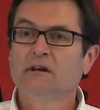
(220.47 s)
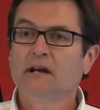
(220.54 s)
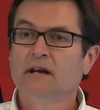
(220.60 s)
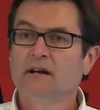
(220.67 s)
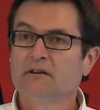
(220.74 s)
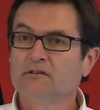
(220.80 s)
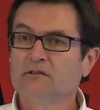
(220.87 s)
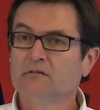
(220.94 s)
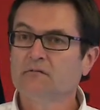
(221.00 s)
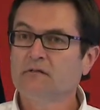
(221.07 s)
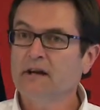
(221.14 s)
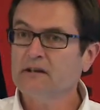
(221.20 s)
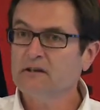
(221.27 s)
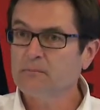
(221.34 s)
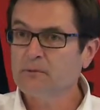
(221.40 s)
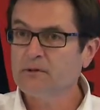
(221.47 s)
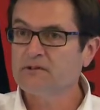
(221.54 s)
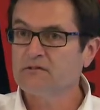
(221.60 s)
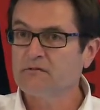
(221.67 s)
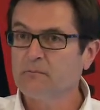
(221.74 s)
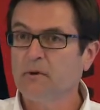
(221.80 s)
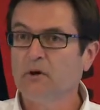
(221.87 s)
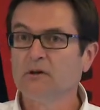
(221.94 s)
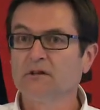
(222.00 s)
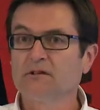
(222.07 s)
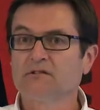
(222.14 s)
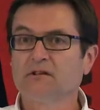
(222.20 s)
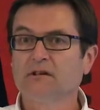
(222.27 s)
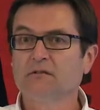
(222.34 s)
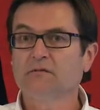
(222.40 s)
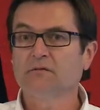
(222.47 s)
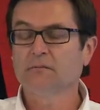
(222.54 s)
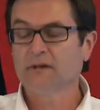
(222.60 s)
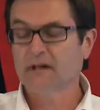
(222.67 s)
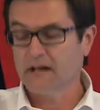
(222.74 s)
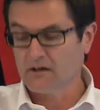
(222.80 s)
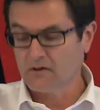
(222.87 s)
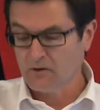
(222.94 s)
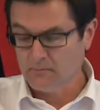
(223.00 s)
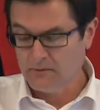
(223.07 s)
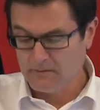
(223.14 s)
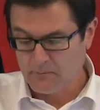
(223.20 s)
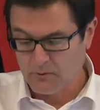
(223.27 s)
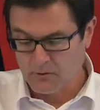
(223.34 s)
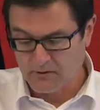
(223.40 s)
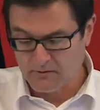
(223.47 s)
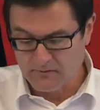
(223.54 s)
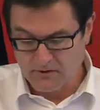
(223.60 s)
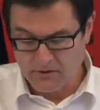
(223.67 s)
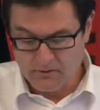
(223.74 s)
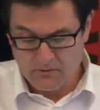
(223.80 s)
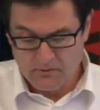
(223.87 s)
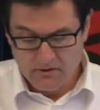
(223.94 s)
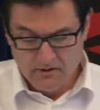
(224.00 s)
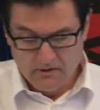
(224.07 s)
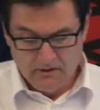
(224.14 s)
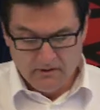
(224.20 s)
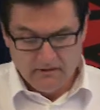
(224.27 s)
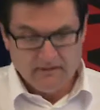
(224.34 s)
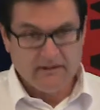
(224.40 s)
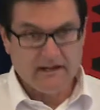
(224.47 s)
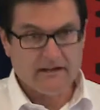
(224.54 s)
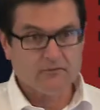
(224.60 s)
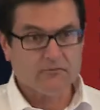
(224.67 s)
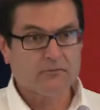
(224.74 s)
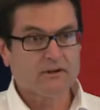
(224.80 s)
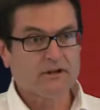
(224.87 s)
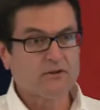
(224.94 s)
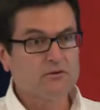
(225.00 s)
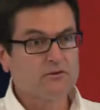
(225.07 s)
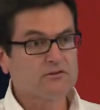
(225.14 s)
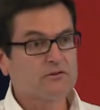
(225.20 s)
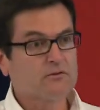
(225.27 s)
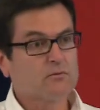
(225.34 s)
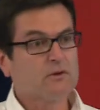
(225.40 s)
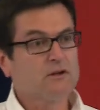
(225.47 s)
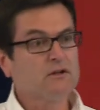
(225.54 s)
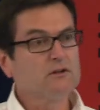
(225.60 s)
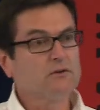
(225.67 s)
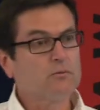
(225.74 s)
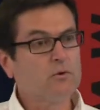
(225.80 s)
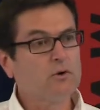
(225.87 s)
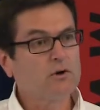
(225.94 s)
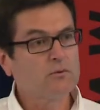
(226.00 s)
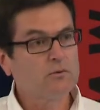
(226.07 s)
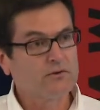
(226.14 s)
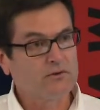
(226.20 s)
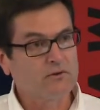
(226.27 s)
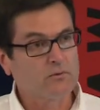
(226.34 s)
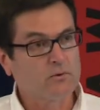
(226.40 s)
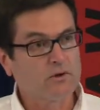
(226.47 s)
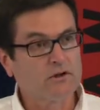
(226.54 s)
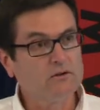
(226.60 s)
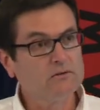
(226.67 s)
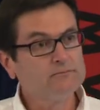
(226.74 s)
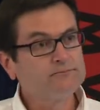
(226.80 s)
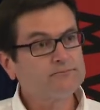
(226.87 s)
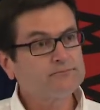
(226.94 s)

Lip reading: And it's in fact a piece of policy from an economic point of view that if we use it well and work with it well,